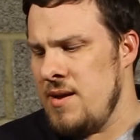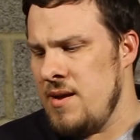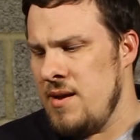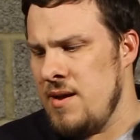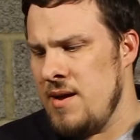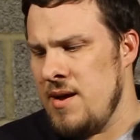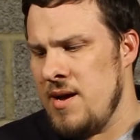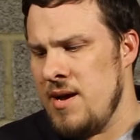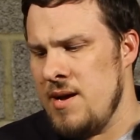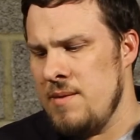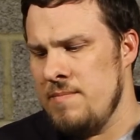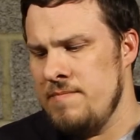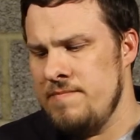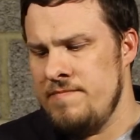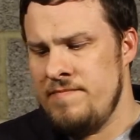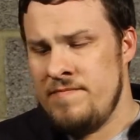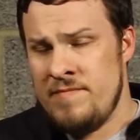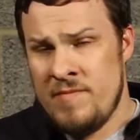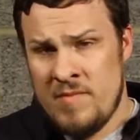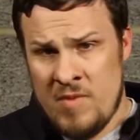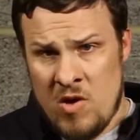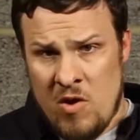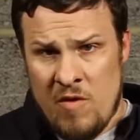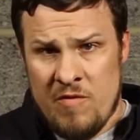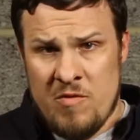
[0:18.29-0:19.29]

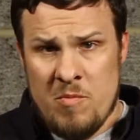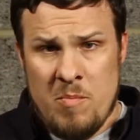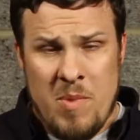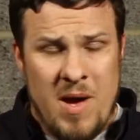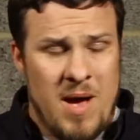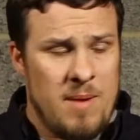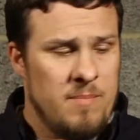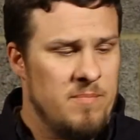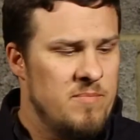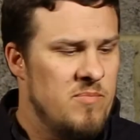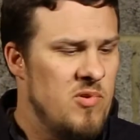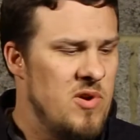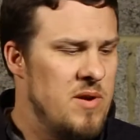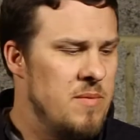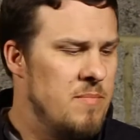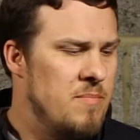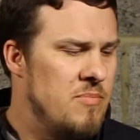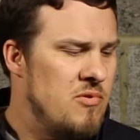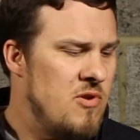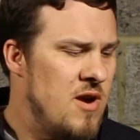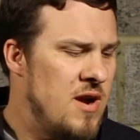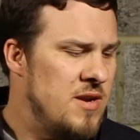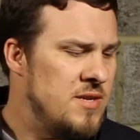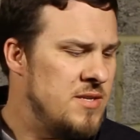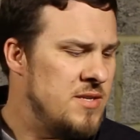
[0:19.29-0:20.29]
Off the bat, I'm pretty
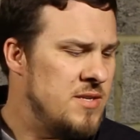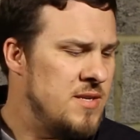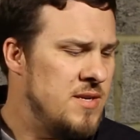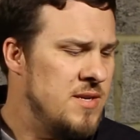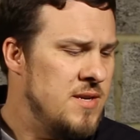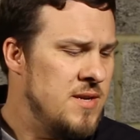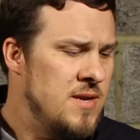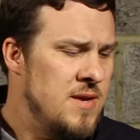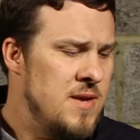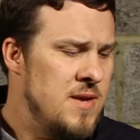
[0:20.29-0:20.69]
impressed.